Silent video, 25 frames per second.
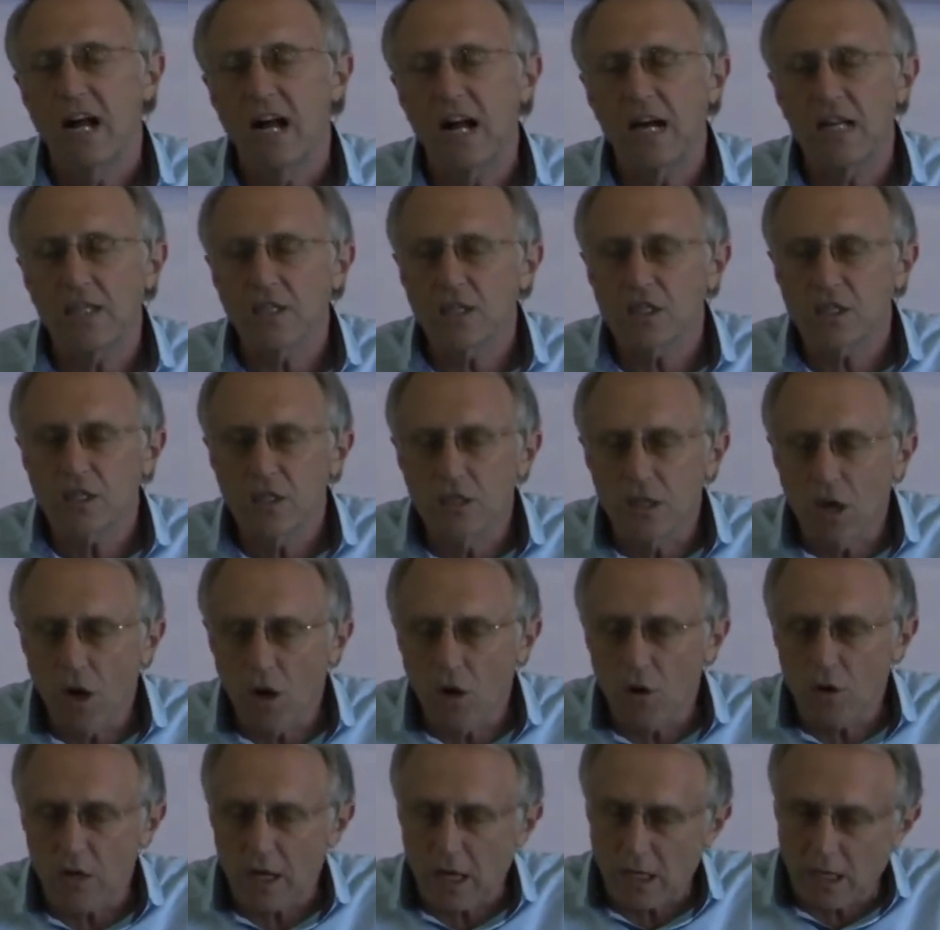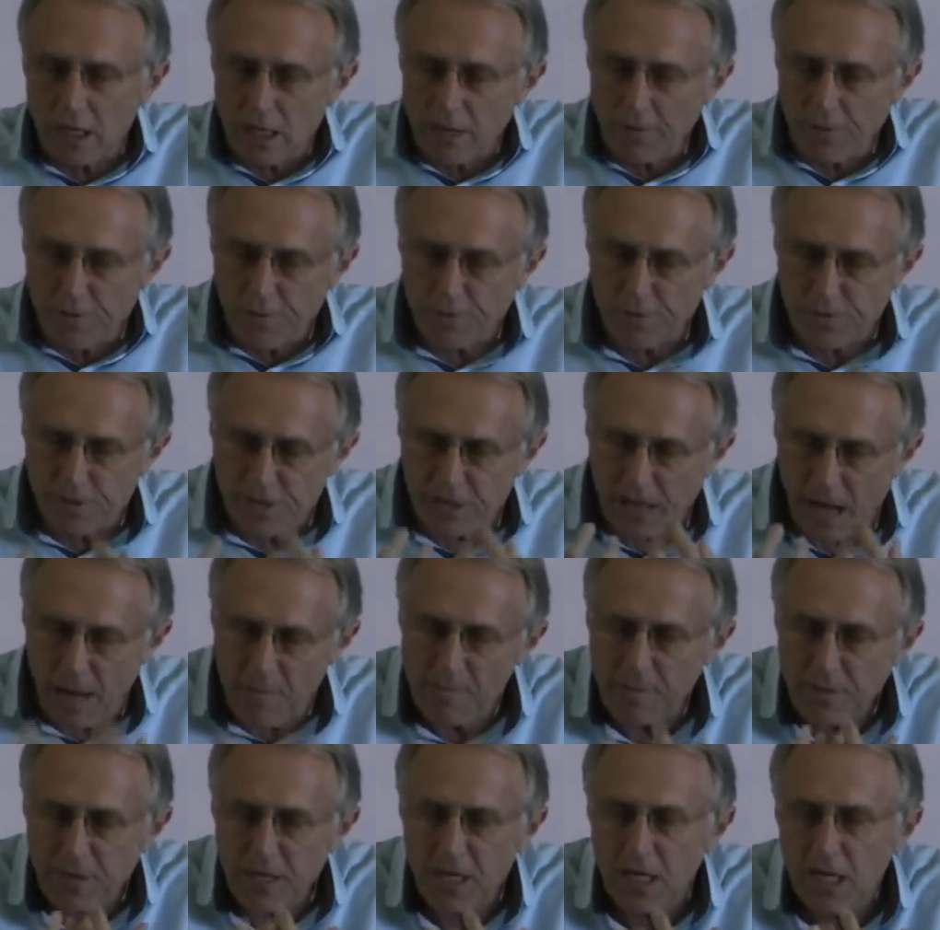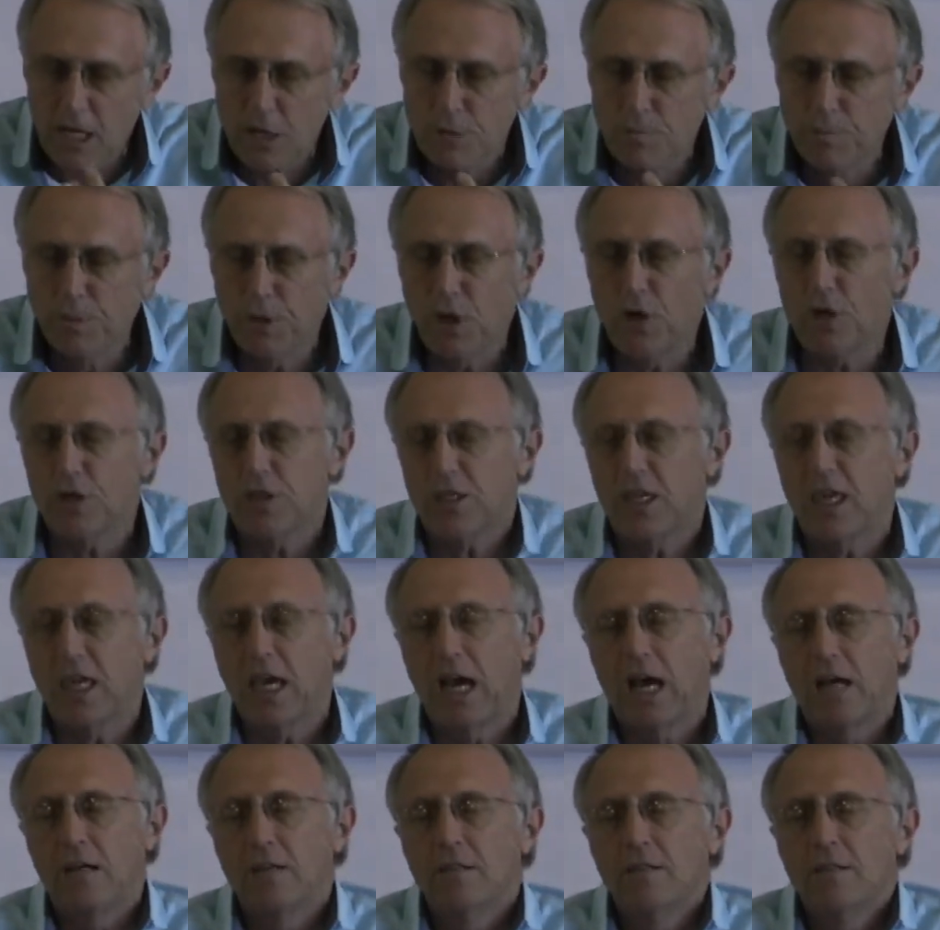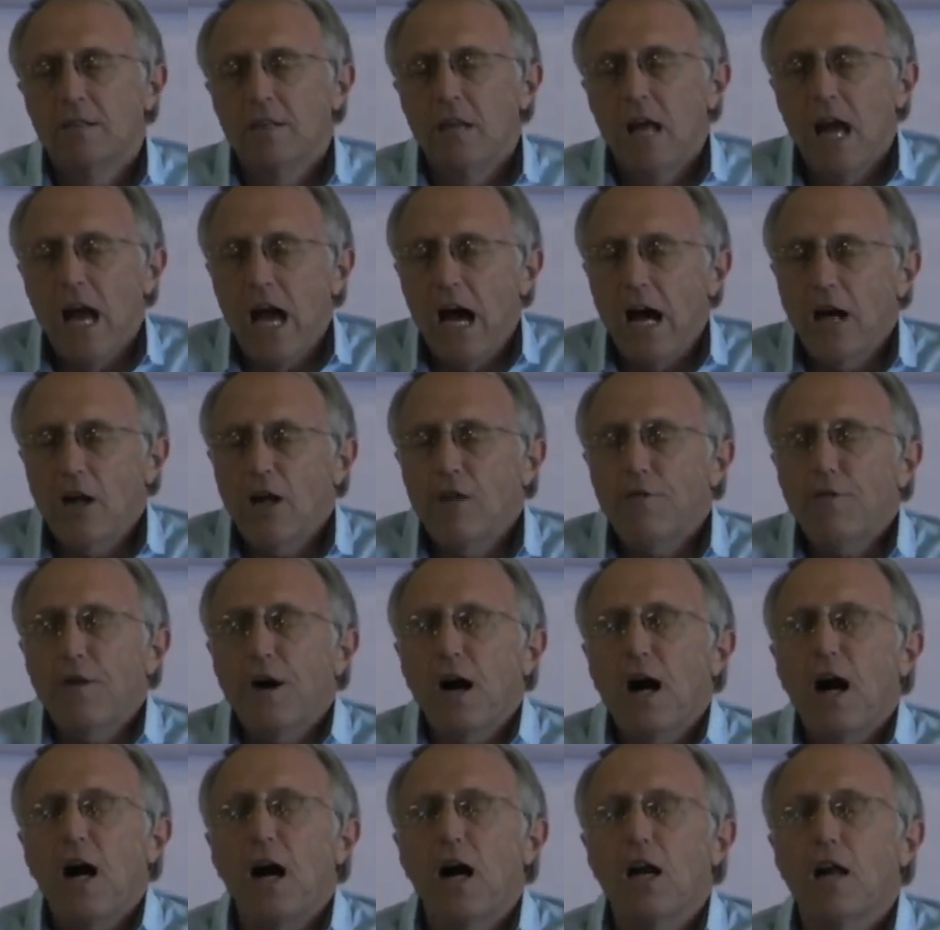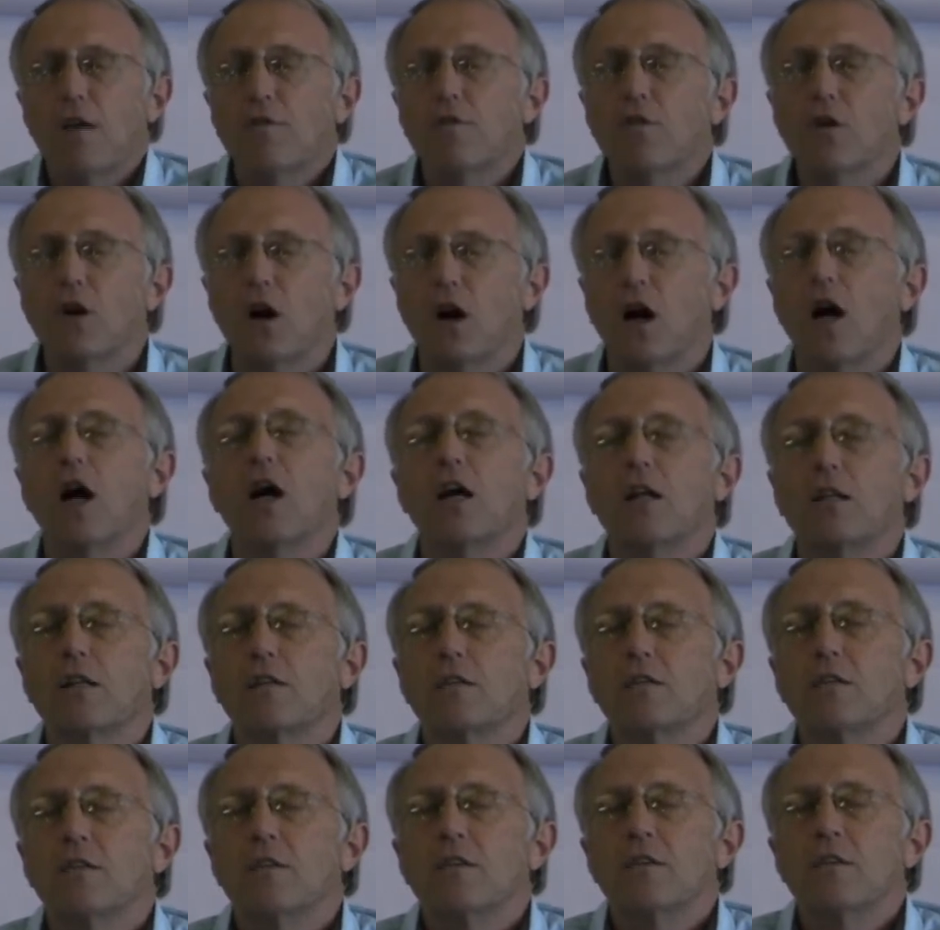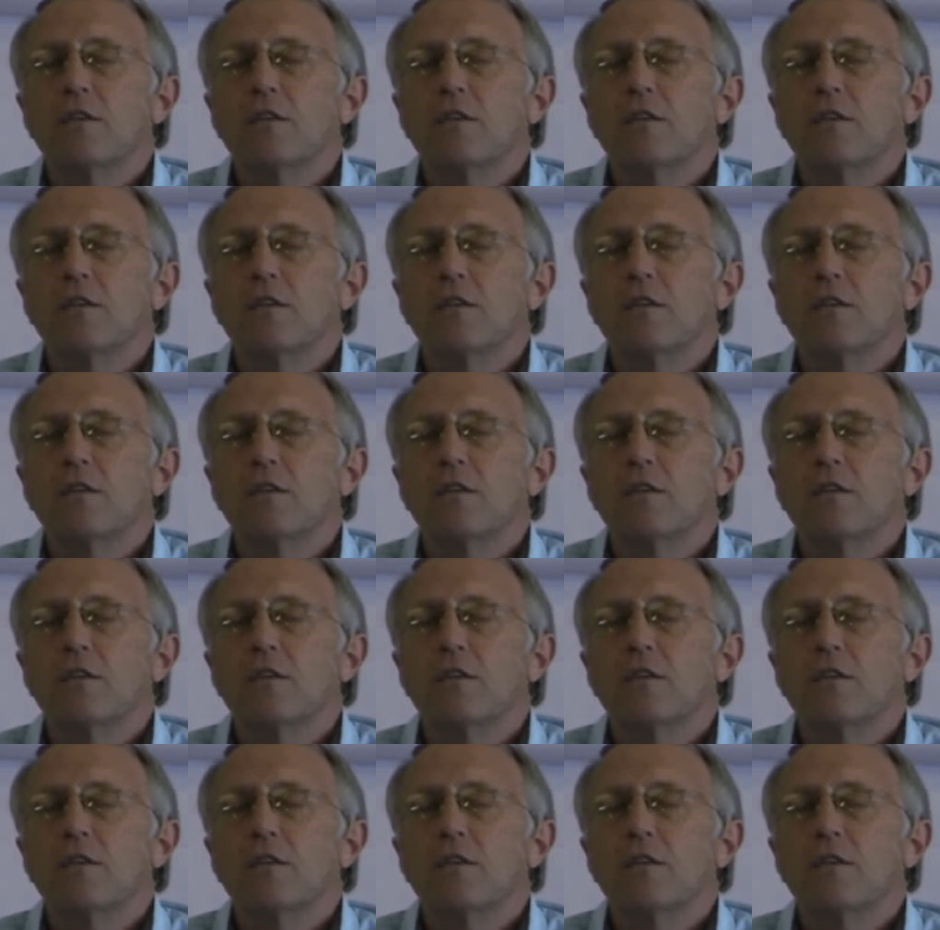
I just know that if something is birthed here out of the heart of God,